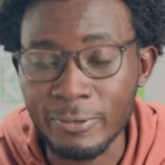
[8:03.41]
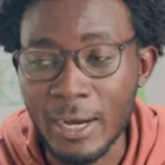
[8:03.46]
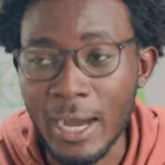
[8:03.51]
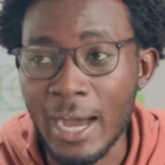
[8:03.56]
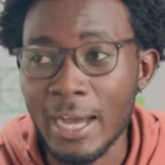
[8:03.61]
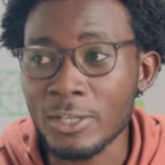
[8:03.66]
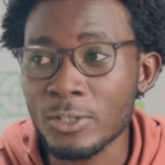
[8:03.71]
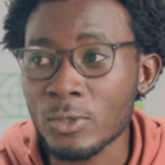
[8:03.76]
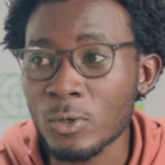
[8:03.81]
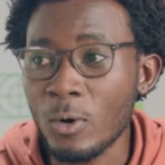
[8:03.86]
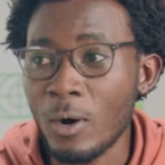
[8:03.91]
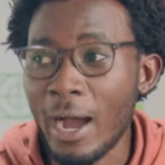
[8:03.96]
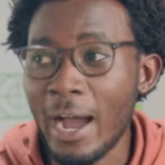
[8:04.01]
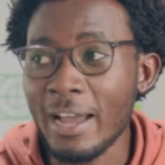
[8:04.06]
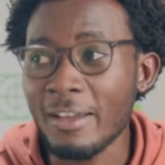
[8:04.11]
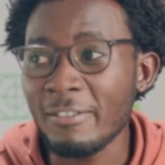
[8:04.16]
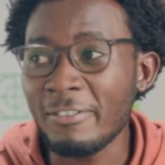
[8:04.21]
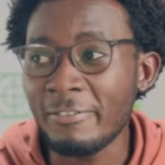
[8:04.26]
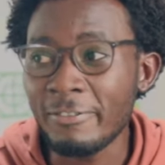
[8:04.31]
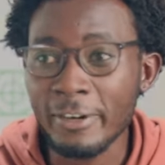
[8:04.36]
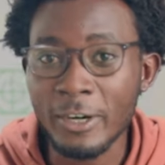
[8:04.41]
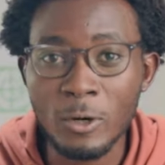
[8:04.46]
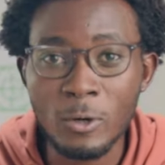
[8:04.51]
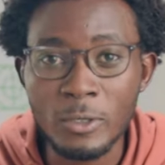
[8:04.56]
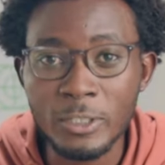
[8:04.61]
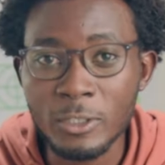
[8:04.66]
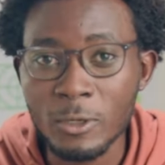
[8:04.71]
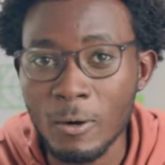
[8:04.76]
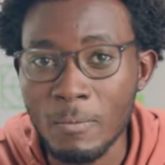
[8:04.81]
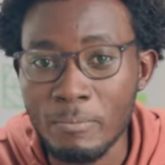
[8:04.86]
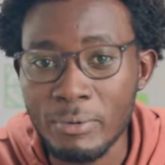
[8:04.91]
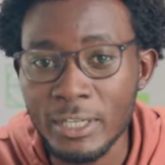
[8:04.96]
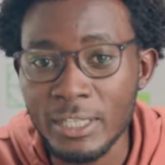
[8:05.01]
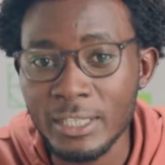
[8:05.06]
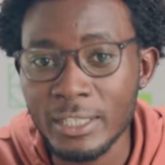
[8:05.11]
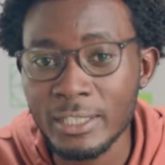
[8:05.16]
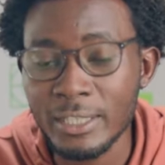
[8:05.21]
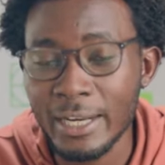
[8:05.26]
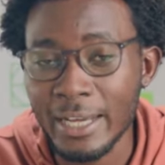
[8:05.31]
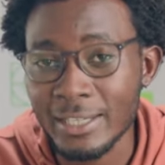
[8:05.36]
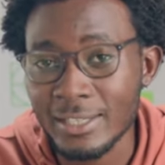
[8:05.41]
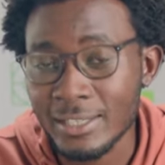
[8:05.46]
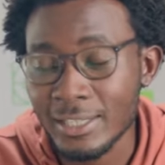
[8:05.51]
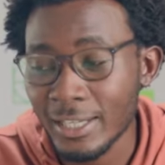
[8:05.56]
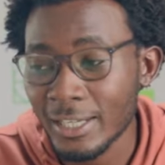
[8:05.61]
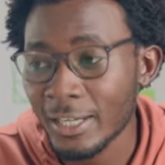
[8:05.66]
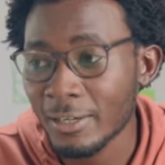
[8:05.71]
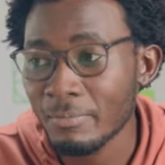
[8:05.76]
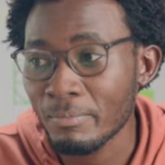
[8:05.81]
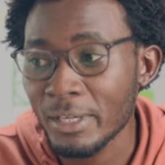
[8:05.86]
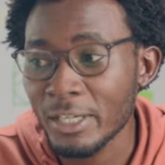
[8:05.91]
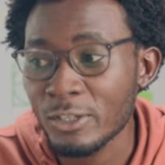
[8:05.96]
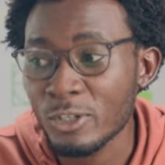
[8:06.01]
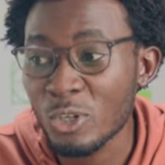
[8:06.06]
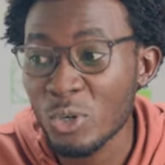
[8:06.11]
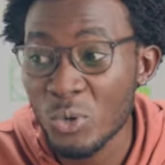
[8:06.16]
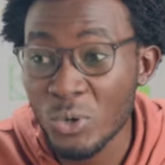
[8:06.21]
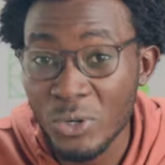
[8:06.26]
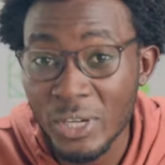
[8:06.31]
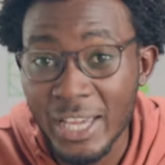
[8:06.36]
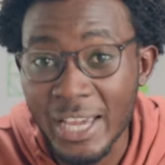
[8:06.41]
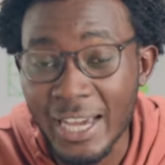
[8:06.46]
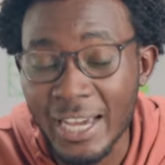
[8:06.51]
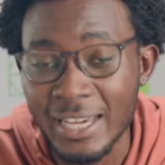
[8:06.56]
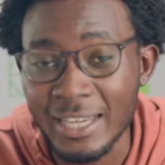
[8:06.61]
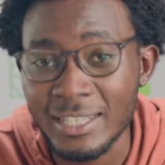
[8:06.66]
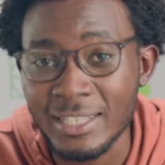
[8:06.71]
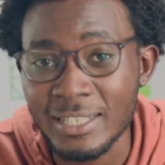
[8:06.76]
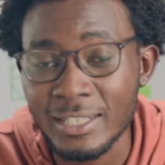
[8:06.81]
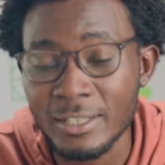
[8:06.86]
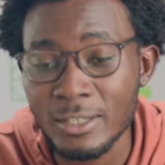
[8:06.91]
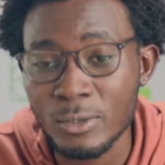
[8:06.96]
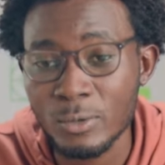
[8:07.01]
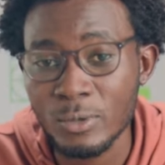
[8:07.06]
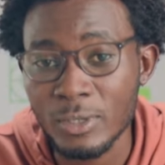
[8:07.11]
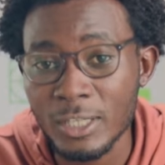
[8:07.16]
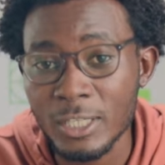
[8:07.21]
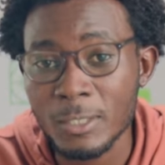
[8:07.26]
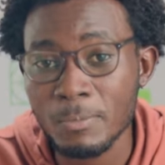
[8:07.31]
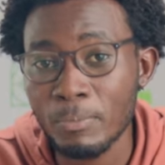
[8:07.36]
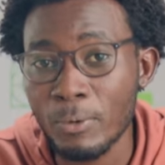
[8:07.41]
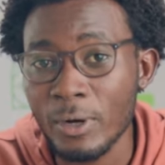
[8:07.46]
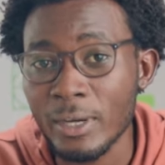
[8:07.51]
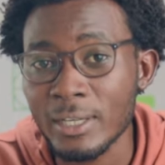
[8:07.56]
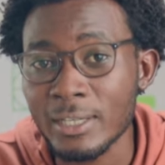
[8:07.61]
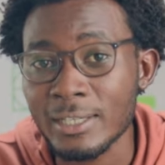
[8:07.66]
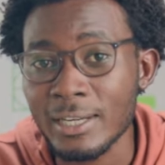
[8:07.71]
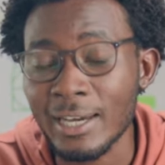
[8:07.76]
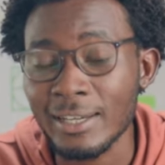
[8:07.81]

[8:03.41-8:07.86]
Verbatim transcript: Uh, so I failed completely. It has taken me two years to this point.